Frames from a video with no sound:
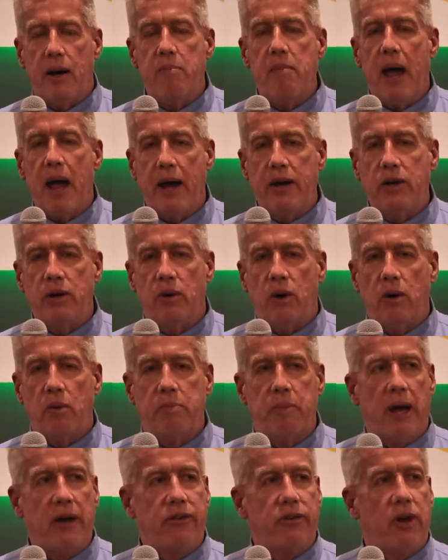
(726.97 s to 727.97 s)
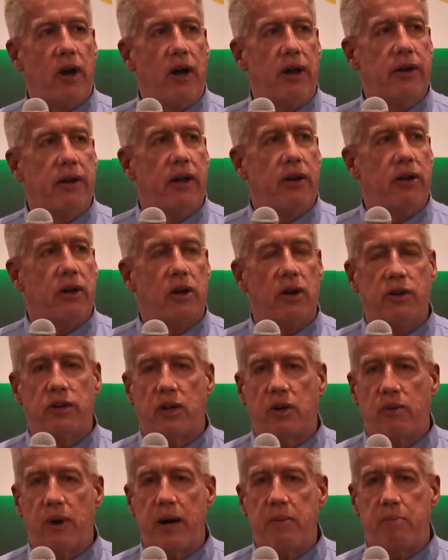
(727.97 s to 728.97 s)
manual based on the Good
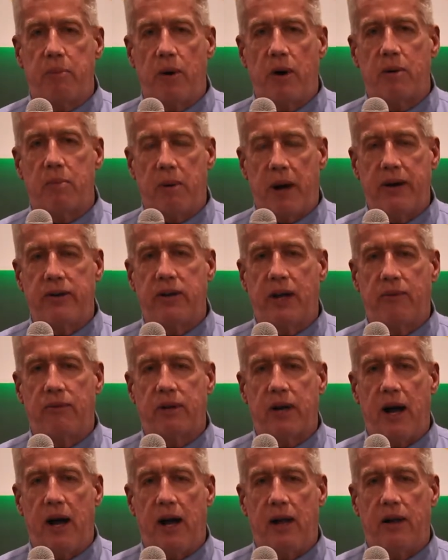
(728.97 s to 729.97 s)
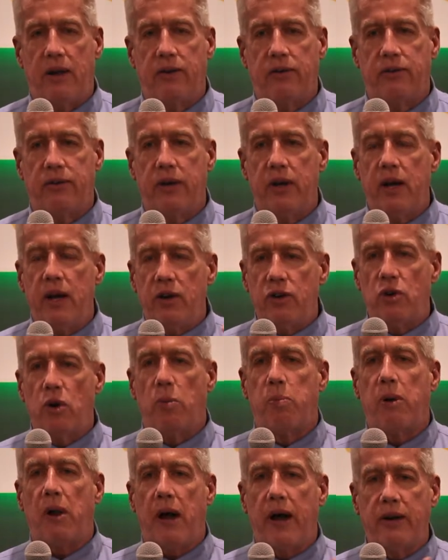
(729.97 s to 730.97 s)
to Great book by James Collins to
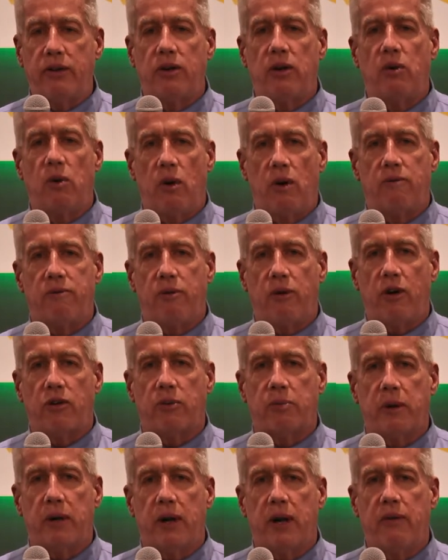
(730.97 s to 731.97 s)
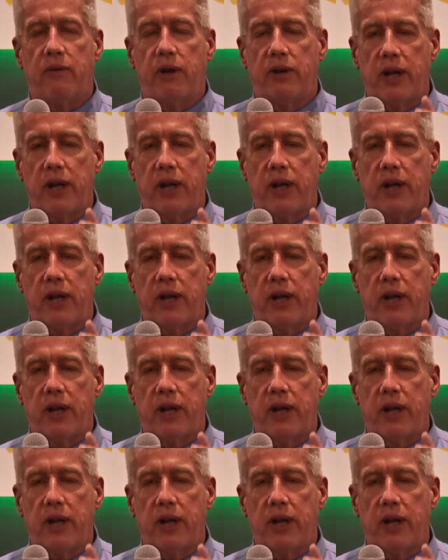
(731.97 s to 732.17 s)
apply to law enforcement.